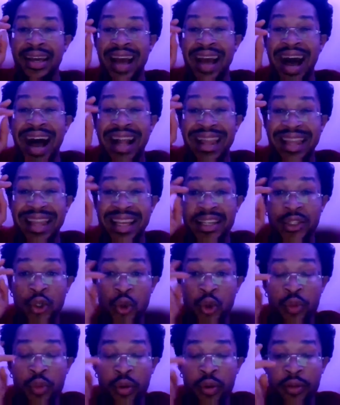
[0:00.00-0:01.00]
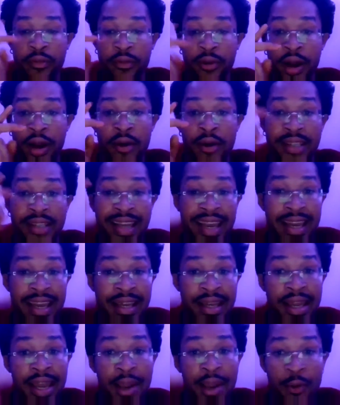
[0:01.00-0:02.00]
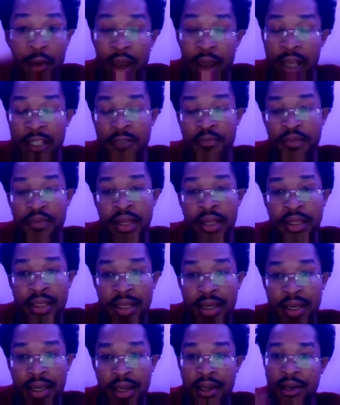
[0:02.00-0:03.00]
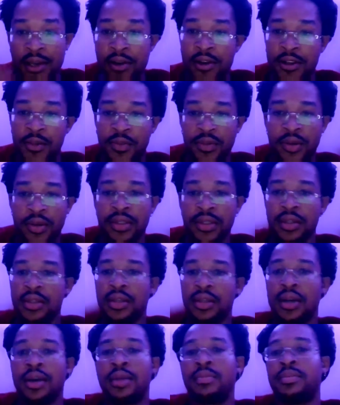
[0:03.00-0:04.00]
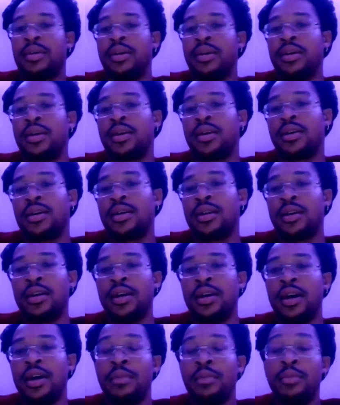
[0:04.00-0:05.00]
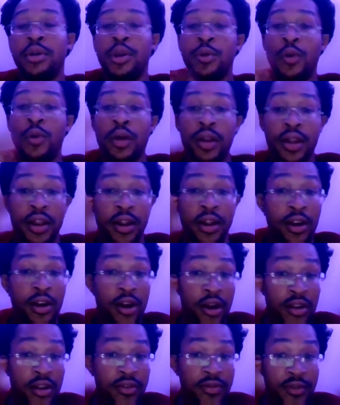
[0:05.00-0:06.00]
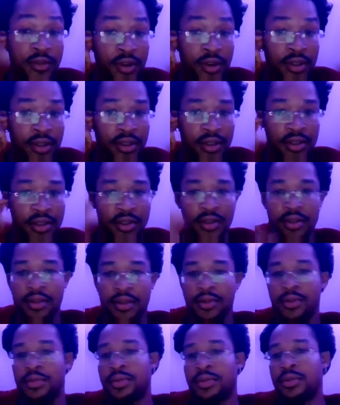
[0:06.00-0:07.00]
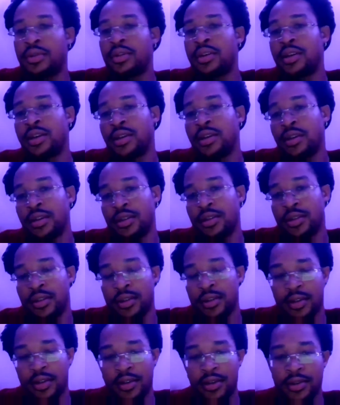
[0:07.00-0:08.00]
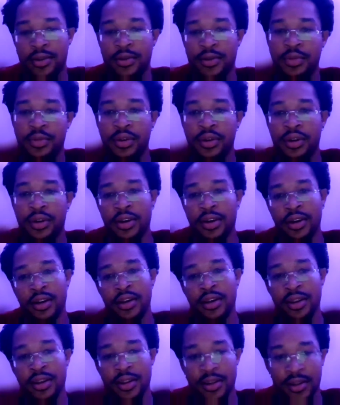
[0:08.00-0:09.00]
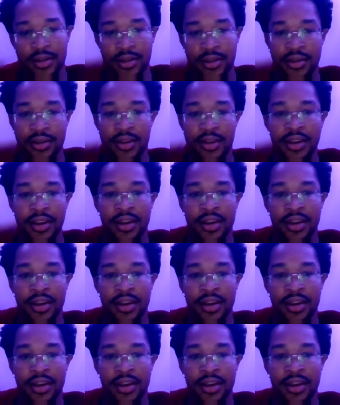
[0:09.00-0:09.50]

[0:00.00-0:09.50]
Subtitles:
at least 2.4 hours a day we are spending in God's presence? Ah, but yeah, Kaya. But you want to hear God's voice. Oh boy. Oh boy. So,